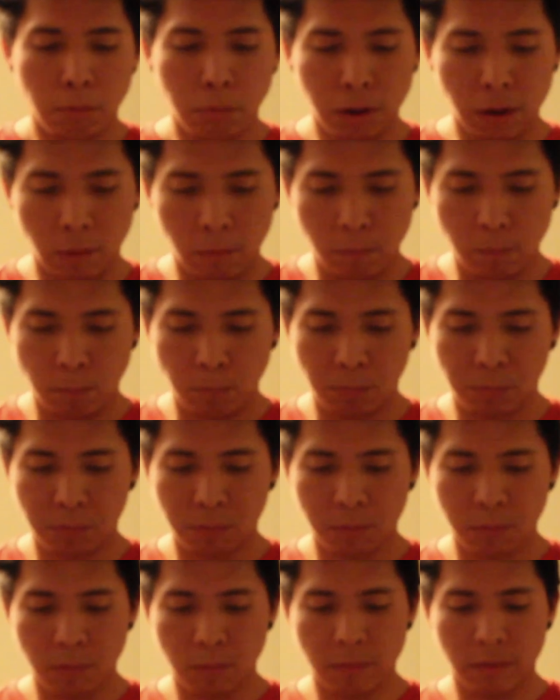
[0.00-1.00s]
But
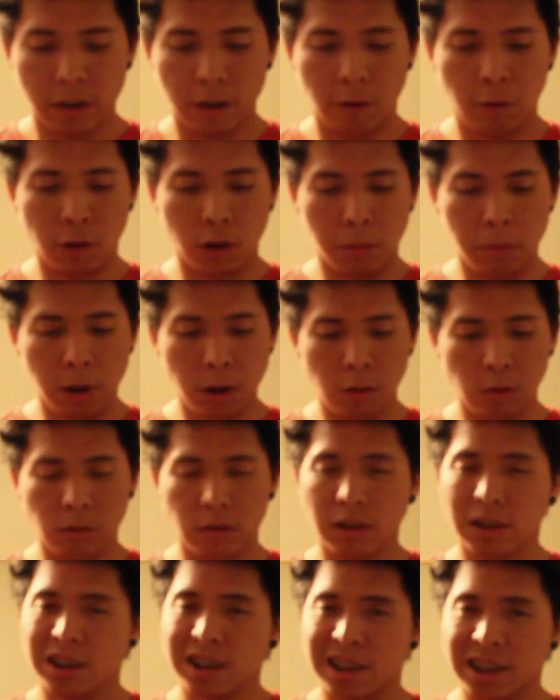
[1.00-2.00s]
for
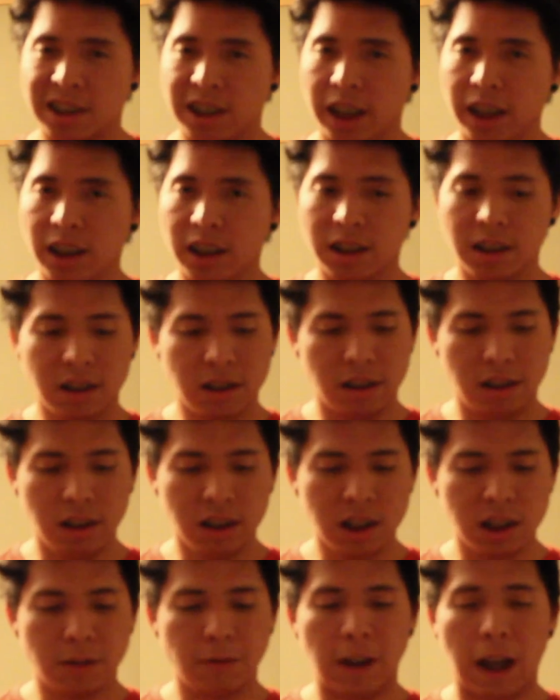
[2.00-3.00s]
about
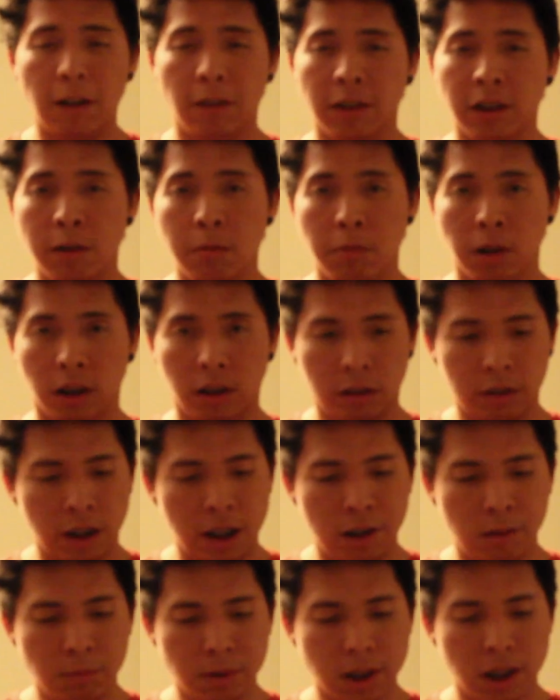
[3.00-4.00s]
this is 500
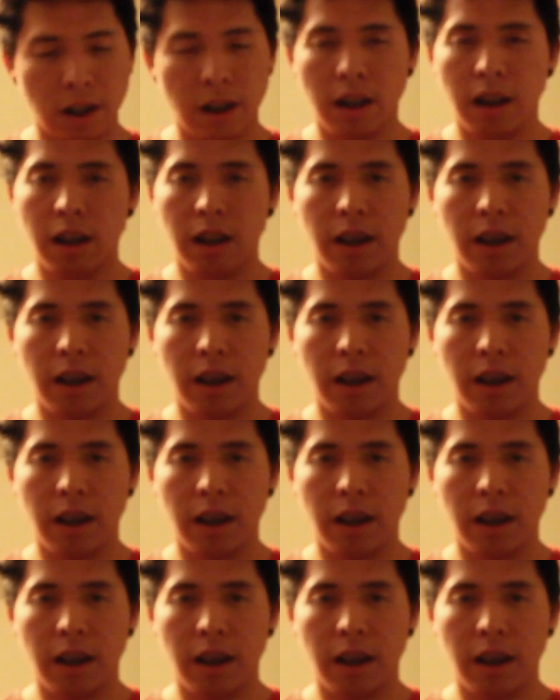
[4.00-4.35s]
milligrams,